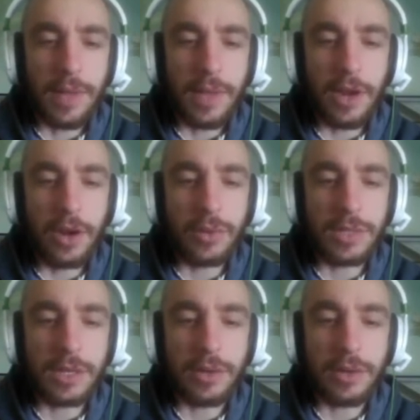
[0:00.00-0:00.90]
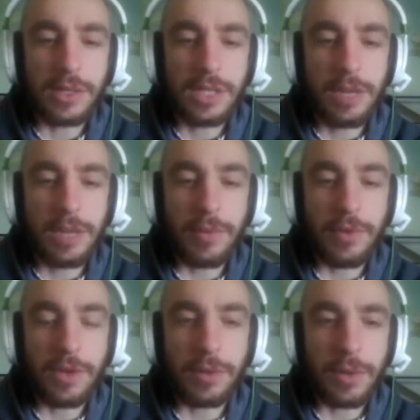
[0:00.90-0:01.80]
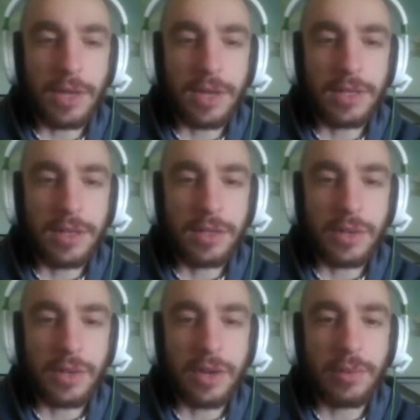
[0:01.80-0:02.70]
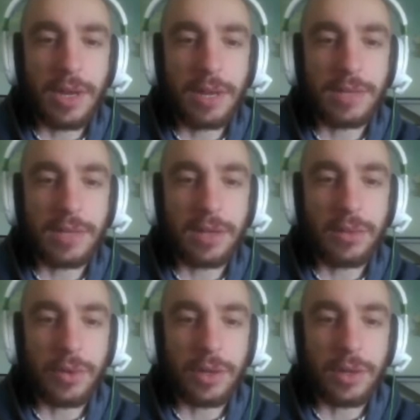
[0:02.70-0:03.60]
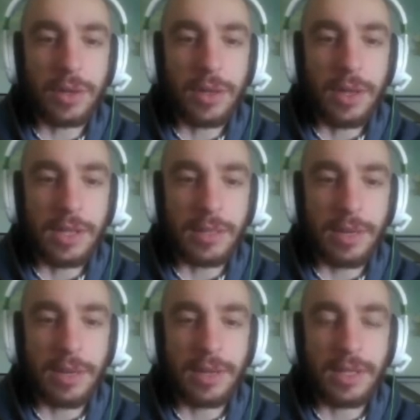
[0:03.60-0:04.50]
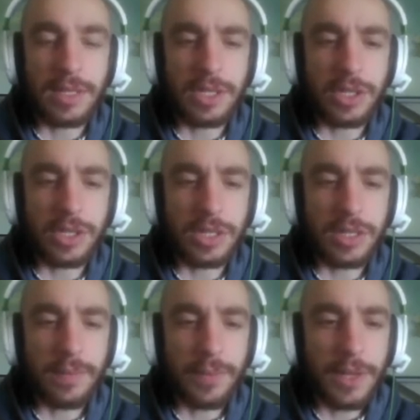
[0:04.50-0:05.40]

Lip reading: I heard it was like going to sleep if you did it right, so I held my arms under the water as I made the incisions.